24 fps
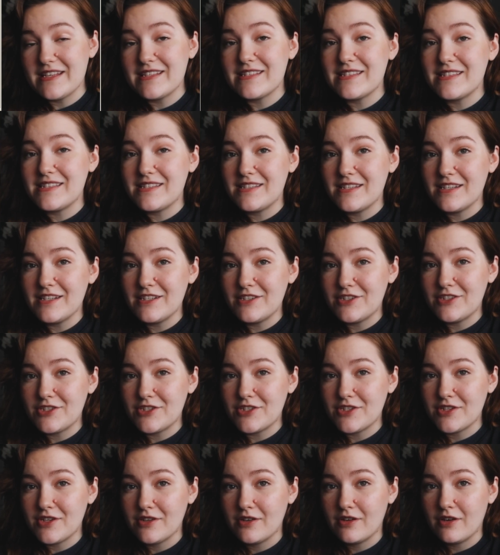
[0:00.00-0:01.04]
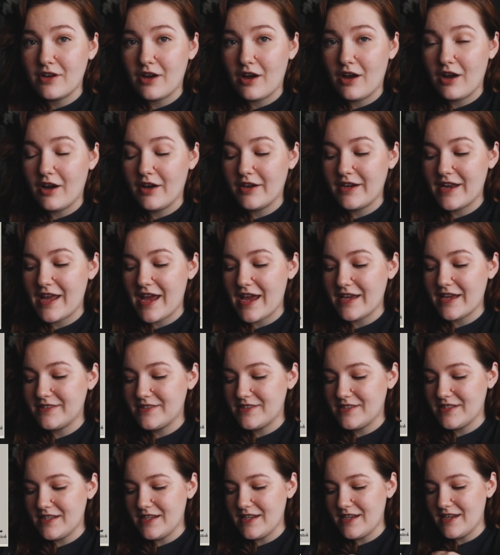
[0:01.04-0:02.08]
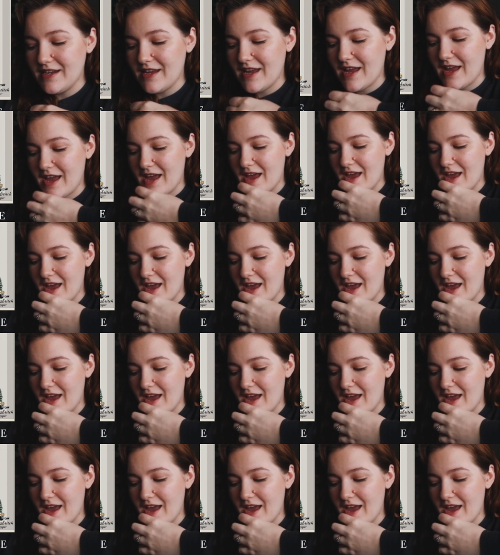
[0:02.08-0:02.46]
Stitch on Etsy,